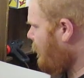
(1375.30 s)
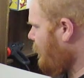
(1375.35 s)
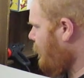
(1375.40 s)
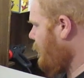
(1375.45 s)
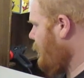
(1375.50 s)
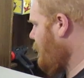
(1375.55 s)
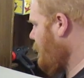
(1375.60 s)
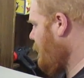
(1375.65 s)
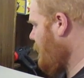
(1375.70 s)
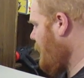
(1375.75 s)
This
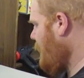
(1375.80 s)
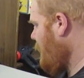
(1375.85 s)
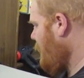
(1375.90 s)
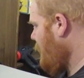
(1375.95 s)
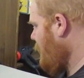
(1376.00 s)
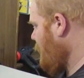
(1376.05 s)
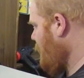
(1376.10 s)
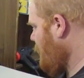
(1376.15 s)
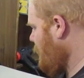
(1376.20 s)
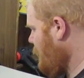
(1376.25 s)

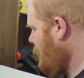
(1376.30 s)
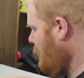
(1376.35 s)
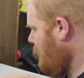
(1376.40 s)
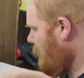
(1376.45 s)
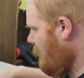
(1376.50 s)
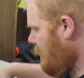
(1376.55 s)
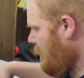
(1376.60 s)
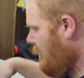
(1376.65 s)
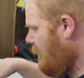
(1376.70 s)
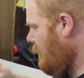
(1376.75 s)

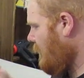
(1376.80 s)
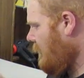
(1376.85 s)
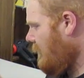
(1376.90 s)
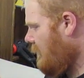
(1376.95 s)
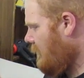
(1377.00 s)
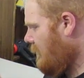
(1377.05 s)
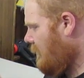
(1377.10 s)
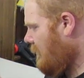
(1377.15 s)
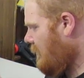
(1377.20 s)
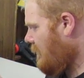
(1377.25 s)
is
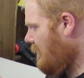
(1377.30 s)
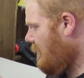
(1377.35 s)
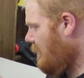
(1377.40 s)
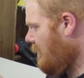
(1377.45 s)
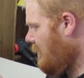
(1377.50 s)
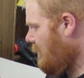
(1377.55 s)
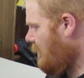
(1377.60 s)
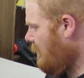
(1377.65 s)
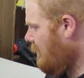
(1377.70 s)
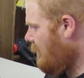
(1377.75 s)

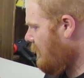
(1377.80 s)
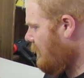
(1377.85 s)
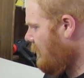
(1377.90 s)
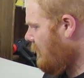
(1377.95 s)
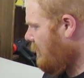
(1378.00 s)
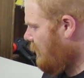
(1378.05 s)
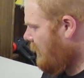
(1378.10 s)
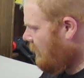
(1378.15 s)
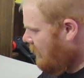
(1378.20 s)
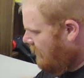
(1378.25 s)

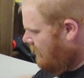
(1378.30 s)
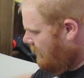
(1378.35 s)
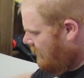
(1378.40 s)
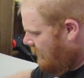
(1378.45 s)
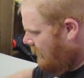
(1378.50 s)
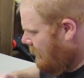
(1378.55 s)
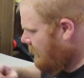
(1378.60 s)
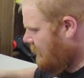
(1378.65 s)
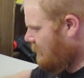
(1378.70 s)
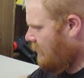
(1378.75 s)
where we're
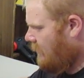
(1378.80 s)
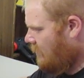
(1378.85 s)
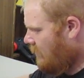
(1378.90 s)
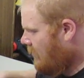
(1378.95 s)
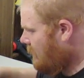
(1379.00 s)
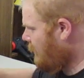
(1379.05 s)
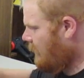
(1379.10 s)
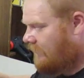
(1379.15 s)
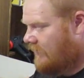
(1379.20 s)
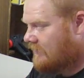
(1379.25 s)
also going to
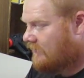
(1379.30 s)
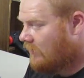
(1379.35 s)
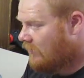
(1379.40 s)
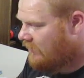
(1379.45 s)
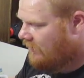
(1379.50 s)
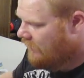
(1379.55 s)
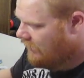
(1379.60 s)
fast forward in the